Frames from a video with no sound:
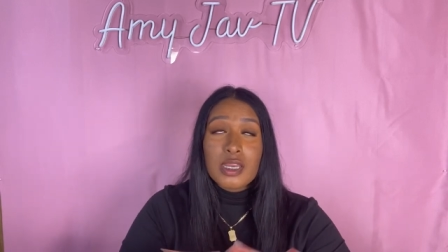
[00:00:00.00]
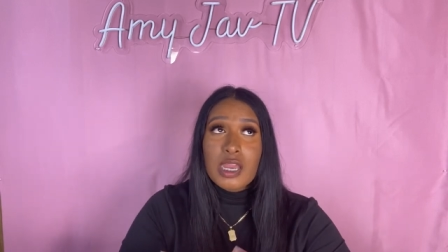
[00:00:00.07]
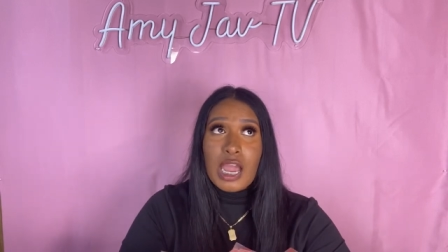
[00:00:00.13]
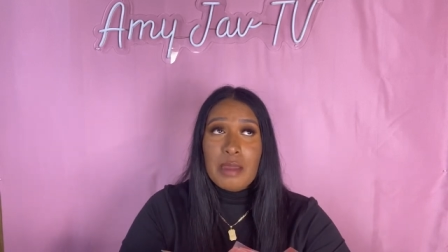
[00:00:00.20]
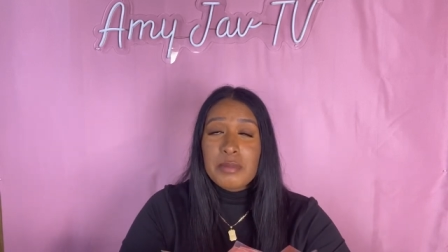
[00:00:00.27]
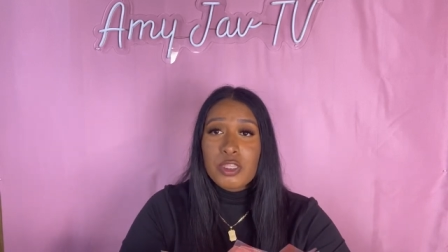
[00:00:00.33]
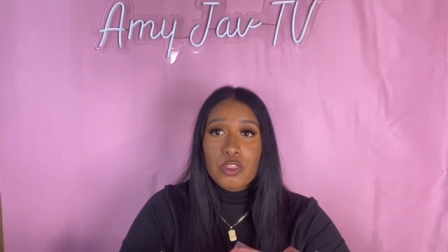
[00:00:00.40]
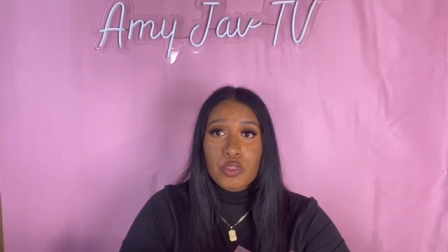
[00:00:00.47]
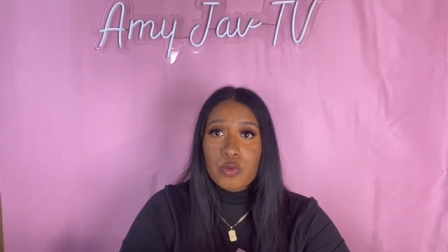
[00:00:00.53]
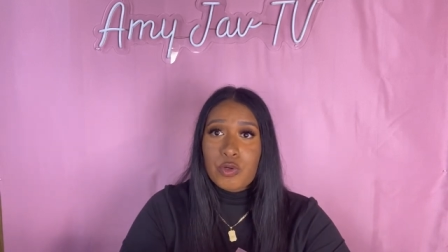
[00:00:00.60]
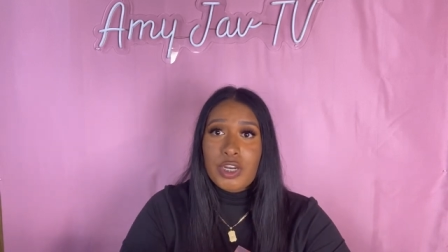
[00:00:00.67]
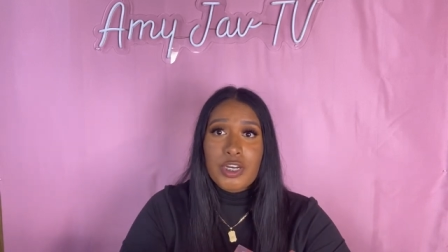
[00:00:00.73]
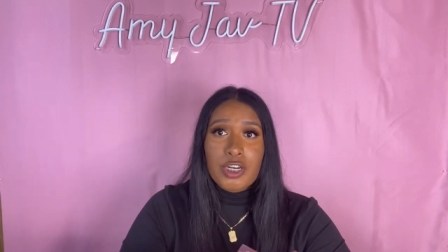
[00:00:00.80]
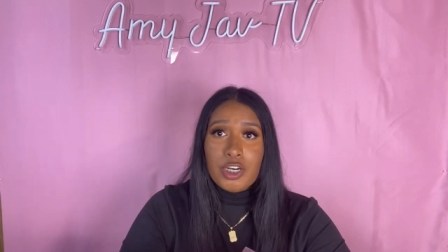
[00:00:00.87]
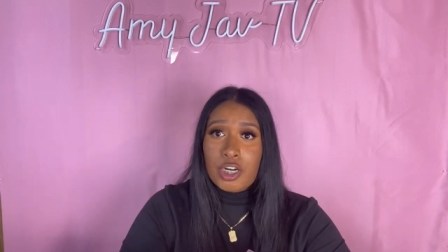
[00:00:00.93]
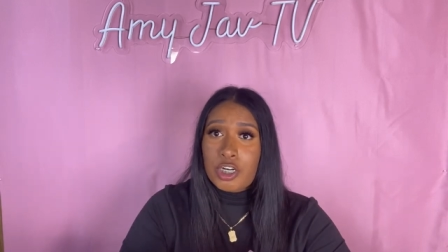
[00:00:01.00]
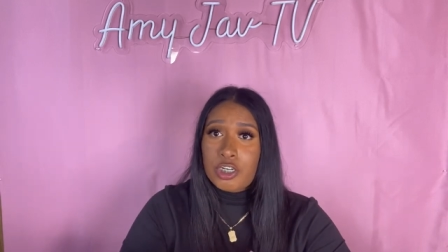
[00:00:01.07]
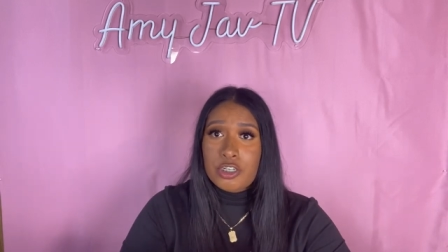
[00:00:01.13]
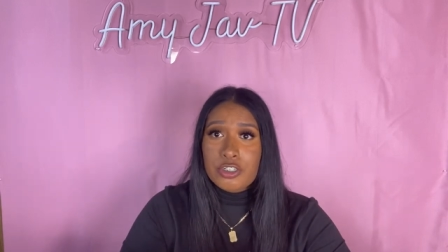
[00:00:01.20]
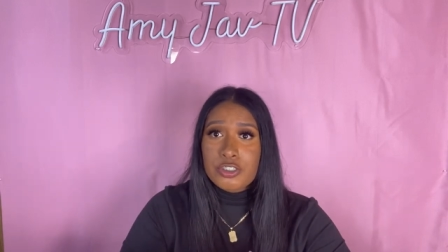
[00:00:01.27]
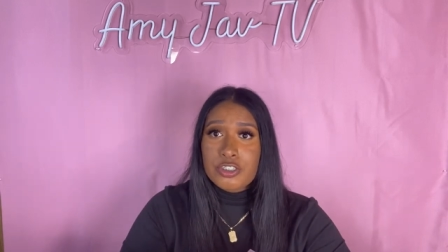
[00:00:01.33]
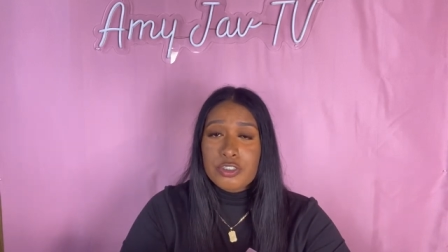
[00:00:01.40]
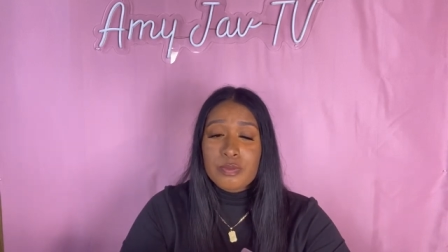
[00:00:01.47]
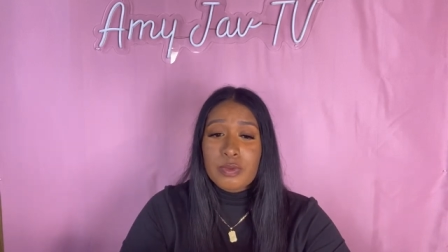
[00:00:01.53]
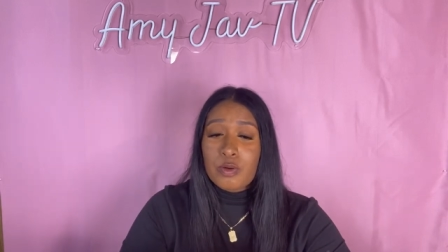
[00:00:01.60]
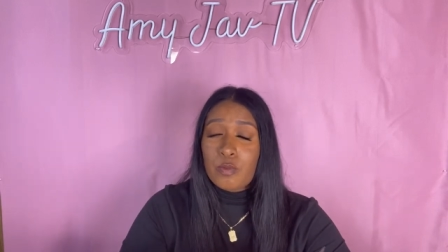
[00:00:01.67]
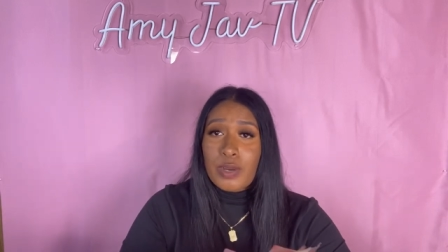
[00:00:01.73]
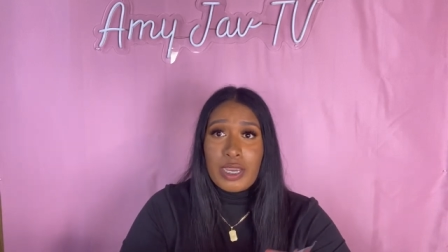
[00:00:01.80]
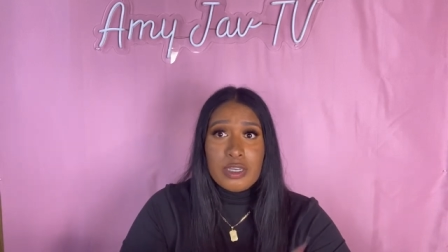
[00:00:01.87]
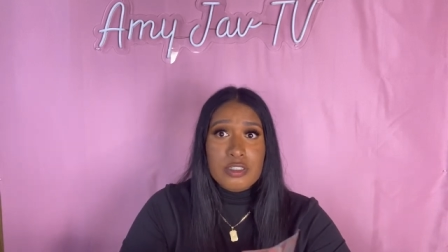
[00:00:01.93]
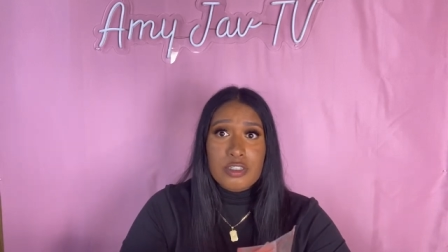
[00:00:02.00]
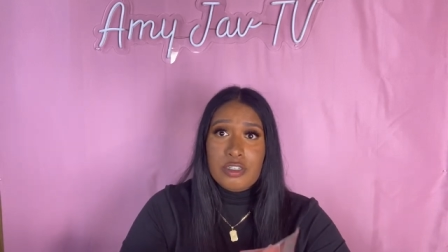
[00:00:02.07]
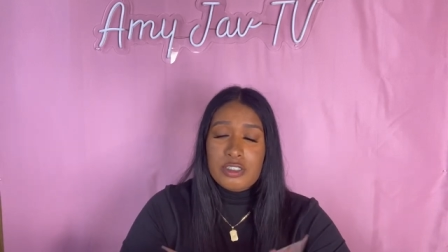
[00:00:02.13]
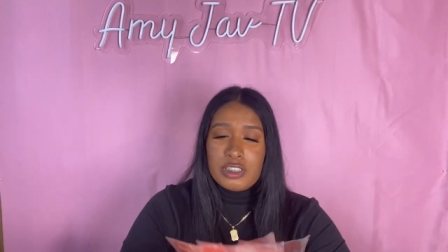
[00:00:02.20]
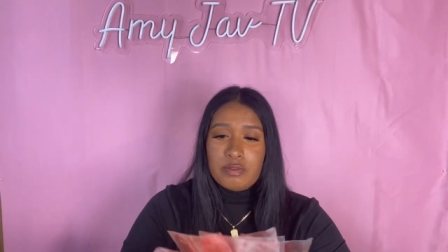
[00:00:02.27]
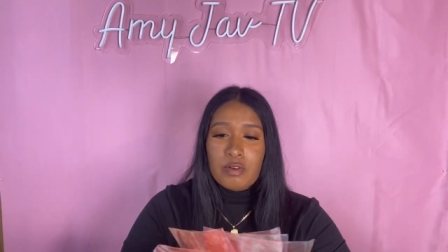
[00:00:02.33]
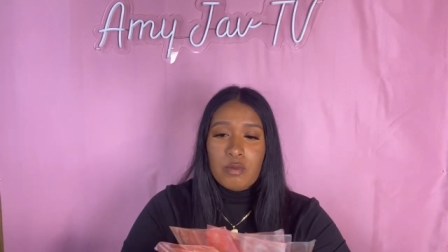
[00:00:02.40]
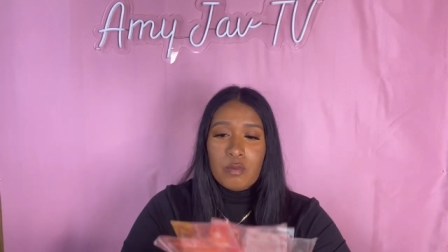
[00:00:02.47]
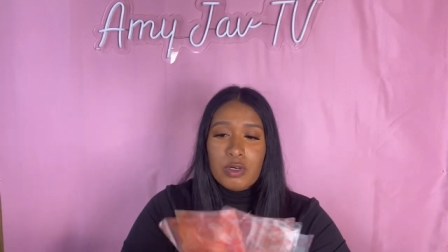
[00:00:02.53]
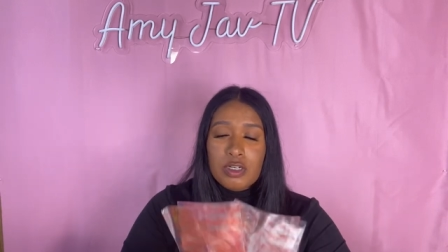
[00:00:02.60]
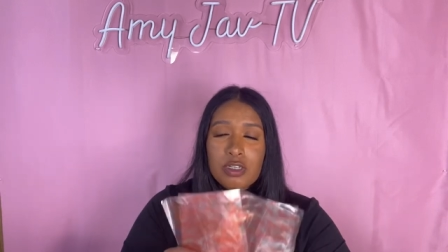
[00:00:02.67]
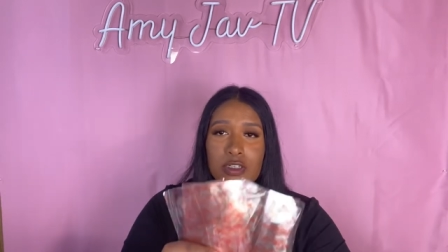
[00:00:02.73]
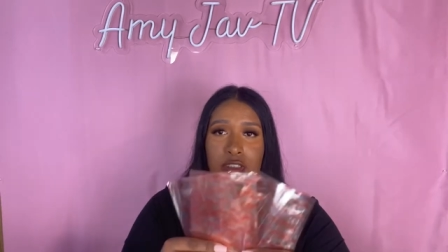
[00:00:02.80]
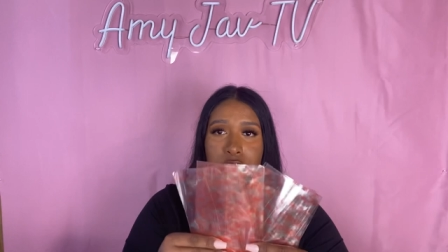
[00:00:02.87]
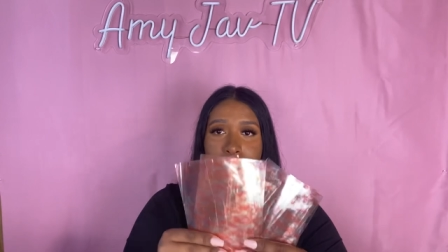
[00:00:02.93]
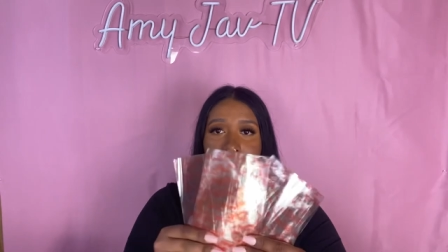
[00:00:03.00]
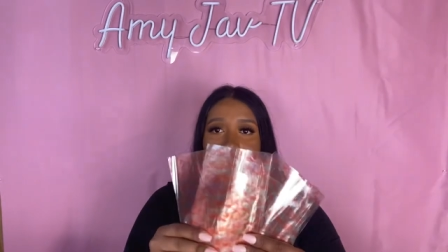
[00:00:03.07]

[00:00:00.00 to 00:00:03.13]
I mean, threaded hurts, but wax hurts even worse